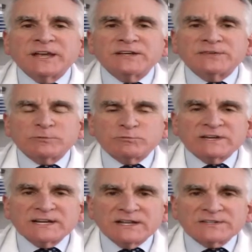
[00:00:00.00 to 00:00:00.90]
different
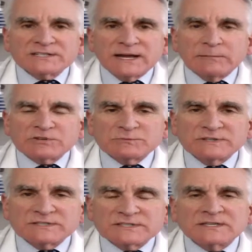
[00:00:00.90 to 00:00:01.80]
retail
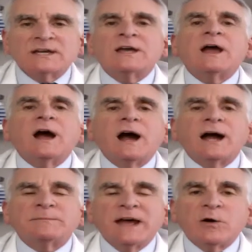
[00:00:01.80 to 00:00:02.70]
establishments.
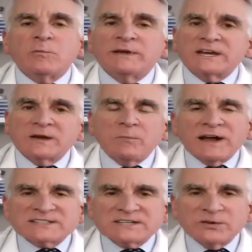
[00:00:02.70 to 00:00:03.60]
I'm now making
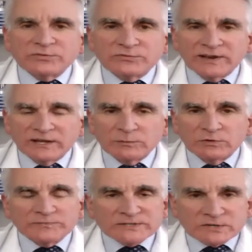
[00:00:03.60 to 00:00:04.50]
myself
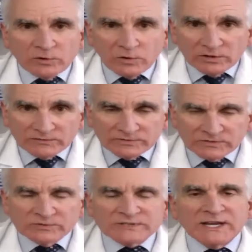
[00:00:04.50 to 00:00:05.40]
available to all of
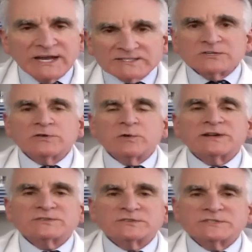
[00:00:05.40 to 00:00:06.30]
you to answer your
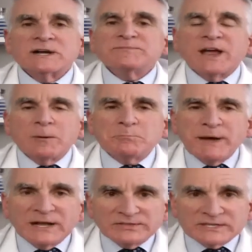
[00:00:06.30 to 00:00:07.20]
questions
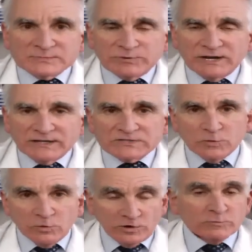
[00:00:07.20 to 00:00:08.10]
about these products
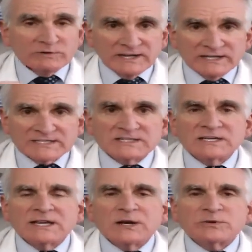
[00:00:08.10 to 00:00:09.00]
or related
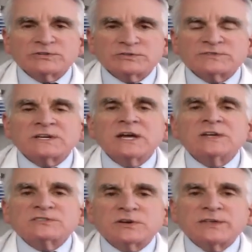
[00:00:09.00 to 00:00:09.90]
skincare issues
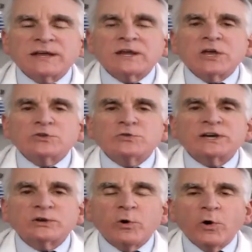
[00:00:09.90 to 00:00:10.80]
so that you
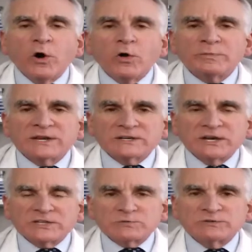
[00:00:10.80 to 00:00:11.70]
can all be in
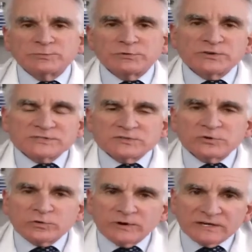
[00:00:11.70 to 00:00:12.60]
touch with the person who
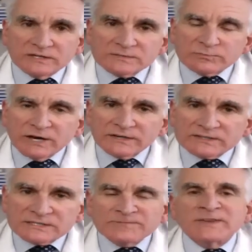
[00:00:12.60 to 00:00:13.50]
created these
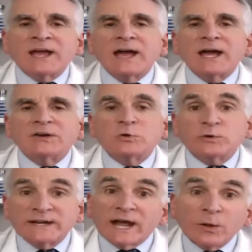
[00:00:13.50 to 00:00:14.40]
products and who
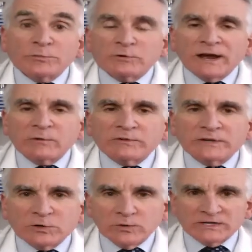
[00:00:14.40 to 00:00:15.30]
can help you out with
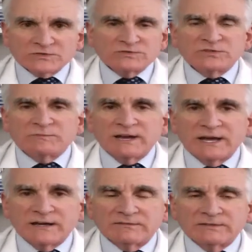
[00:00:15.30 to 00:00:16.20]
any questions you may
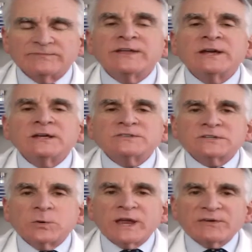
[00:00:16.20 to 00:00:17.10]
have.
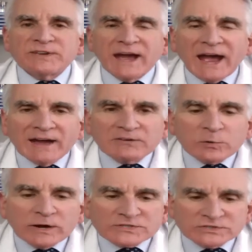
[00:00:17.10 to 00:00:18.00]
So if you have a
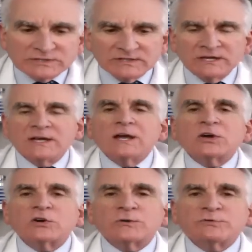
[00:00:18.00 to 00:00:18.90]
question,
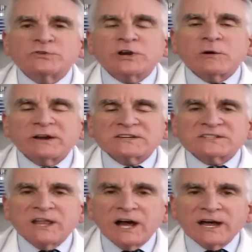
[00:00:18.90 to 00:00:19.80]
go to
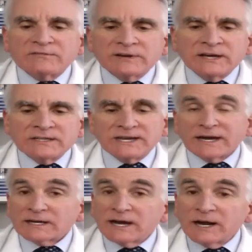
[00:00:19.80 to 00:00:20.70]

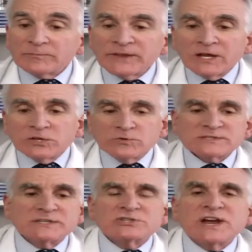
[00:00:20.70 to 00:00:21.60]
BeautyRxLive.com,
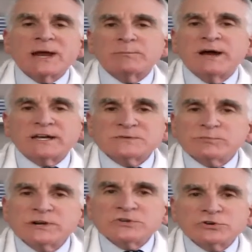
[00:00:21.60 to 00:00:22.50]
use the chat box,
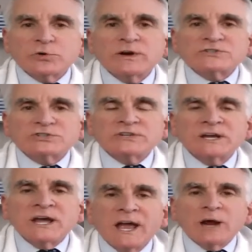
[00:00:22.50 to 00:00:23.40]
put in your question,
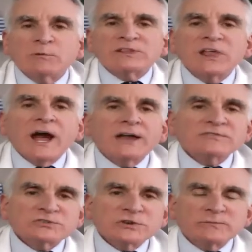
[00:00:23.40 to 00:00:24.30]
and with live
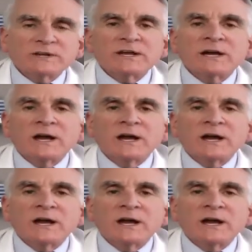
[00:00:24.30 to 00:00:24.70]
streaming